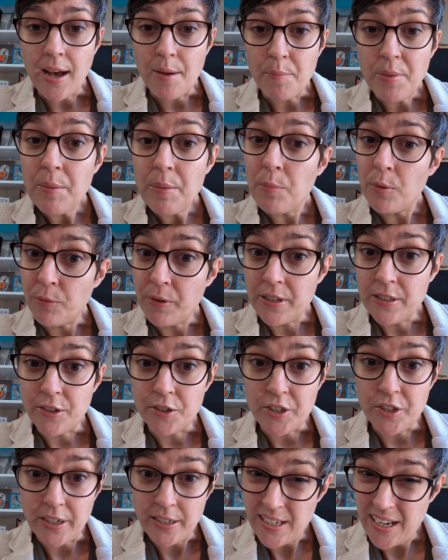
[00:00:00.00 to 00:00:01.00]
people
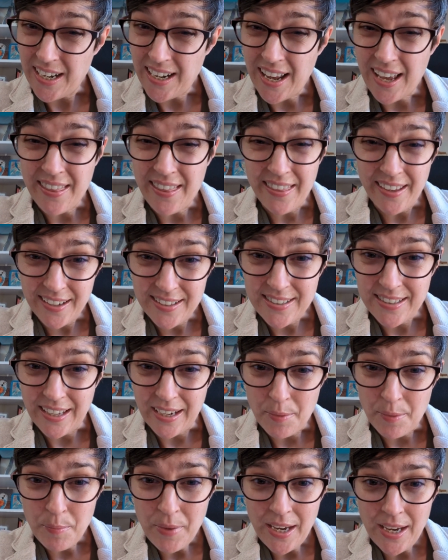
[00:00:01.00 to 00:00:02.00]
researching data ethics
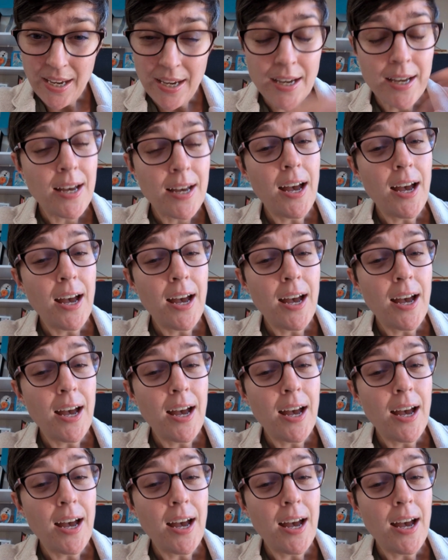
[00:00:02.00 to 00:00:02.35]
like me